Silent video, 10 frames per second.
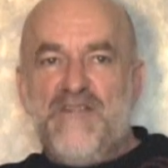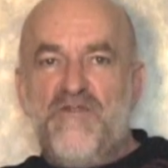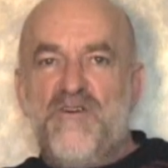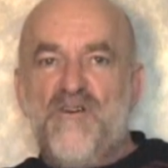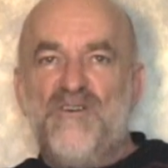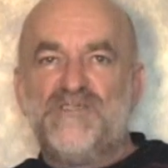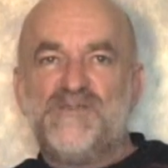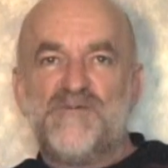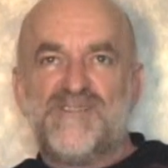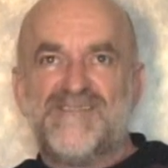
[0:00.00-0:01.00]
Those
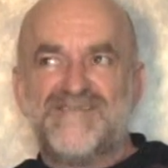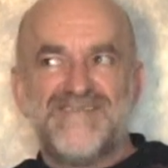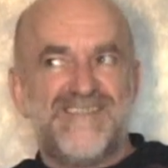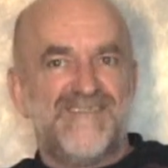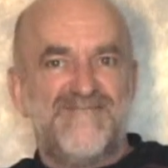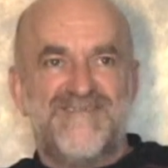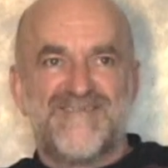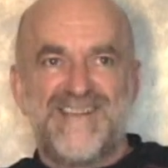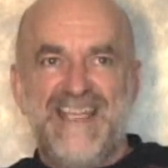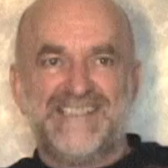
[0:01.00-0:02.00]
were uh,
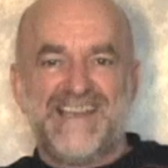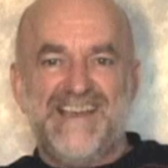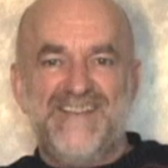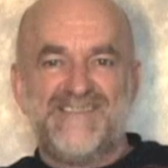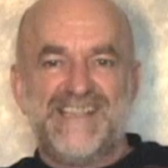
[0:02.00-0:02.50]
great times,